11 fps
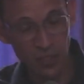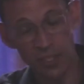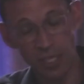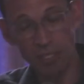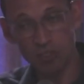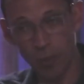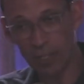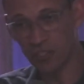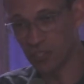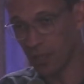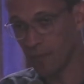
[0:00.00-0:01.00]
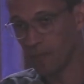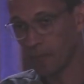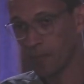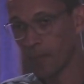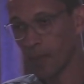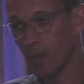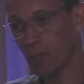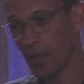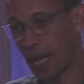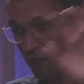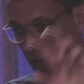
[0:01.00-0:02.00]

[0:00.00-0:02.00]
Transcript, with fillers: He's watching, but I've got to